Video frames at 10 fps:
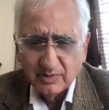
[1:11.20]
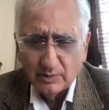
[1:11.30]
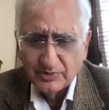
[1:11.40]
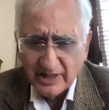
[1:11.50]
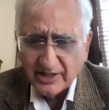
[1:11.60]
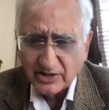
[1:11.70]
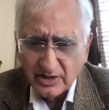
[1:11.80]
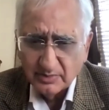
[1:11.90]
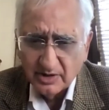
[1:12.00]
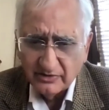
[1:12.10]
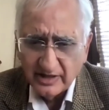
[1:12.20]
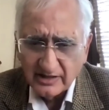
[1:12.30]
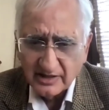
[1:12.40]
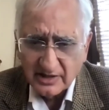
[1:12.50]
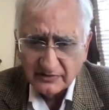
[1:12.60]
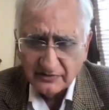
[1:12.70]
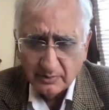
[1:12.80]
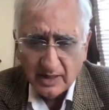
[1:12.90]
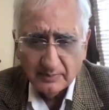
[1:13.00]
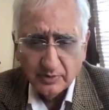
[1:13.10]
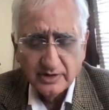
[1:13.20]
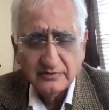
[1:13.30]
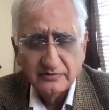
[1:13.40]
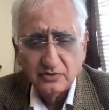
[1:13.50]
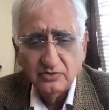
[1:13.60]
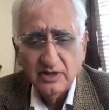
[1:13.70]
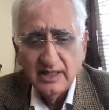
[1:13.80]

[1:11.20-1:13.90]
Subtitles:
objectionable reasons from our point of view,